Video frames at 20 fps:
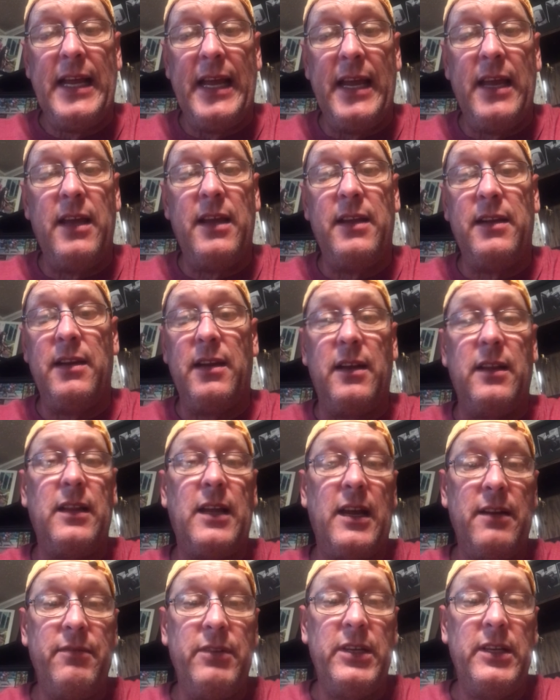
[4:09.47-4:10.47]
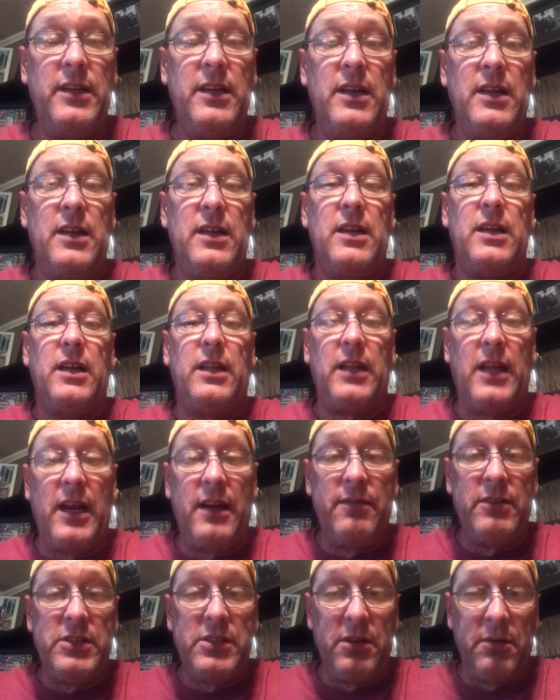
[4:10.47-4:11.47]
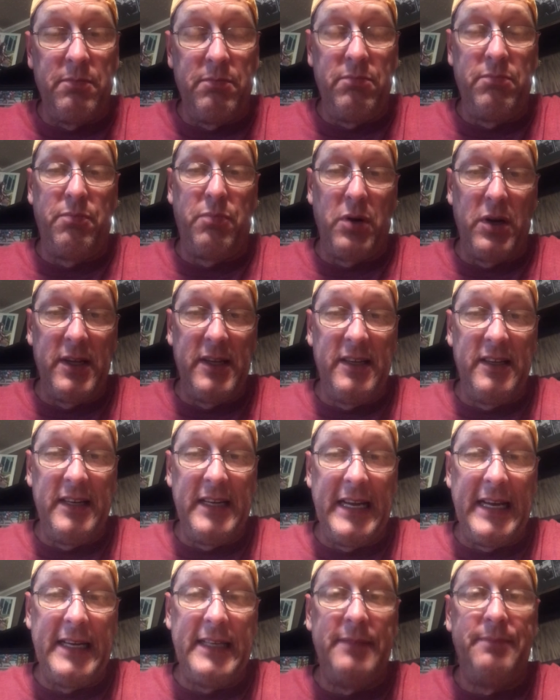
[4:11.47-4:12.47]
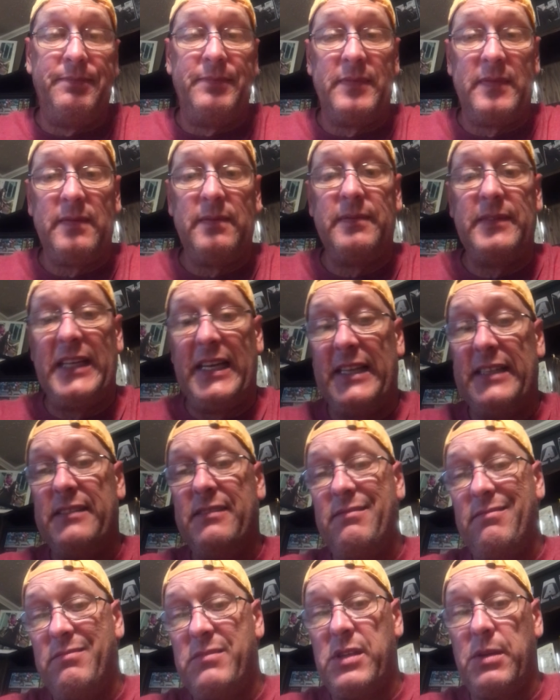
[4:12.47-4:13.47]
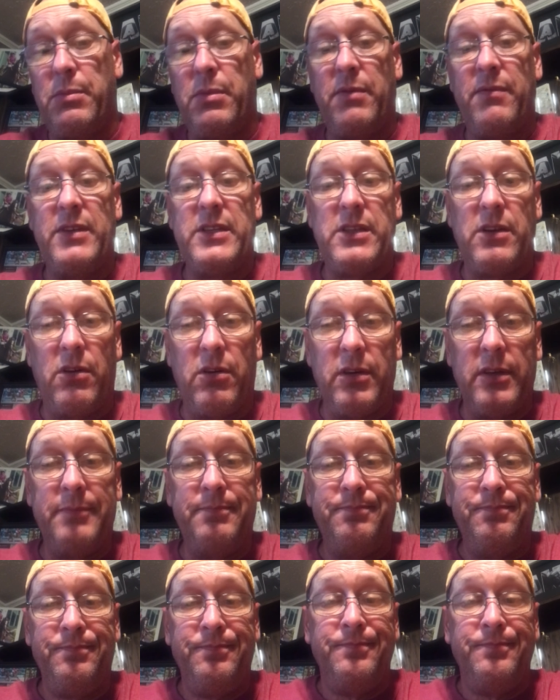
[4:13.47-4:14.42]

and a lot of it, a lot of us are pretty good at it, and some of us aren't